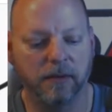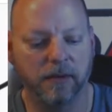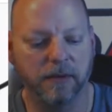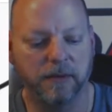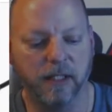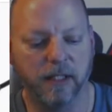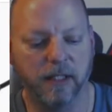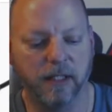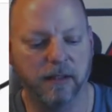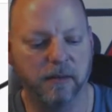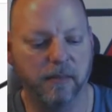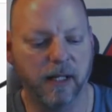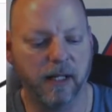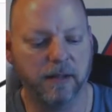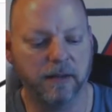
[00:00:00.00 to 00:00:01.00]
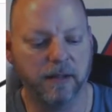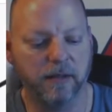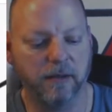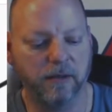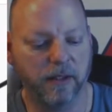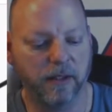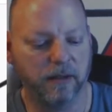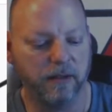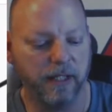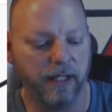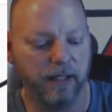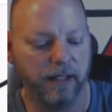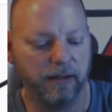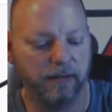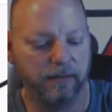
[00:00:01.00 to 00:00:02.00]
Let's take it out of the box and have a quick look
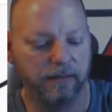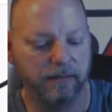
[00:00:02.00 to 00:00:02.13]
at it.